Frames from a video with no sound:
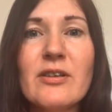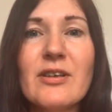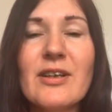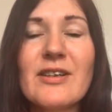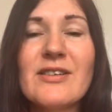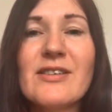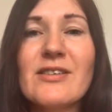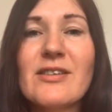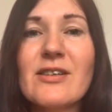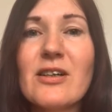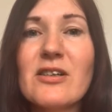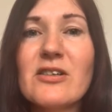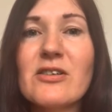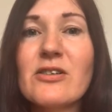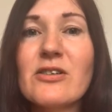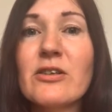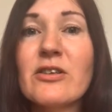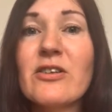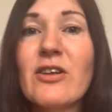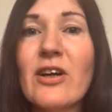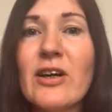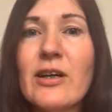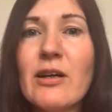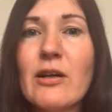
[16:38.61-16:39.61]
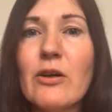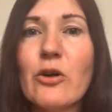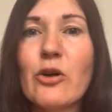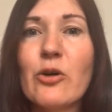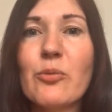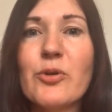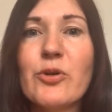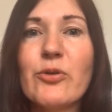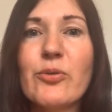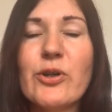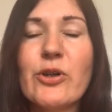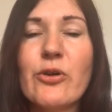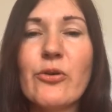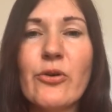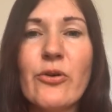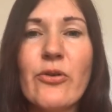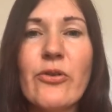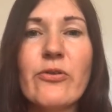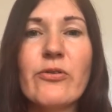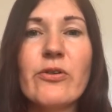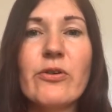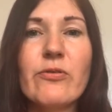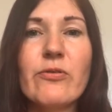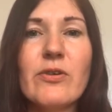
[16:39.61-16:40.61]
that starts a dialogue between
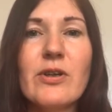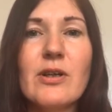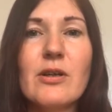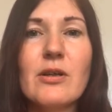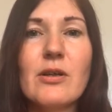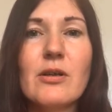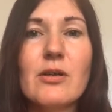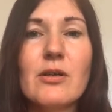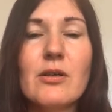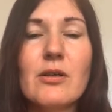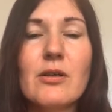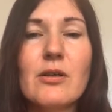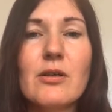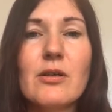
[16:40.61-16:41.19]
author and reader.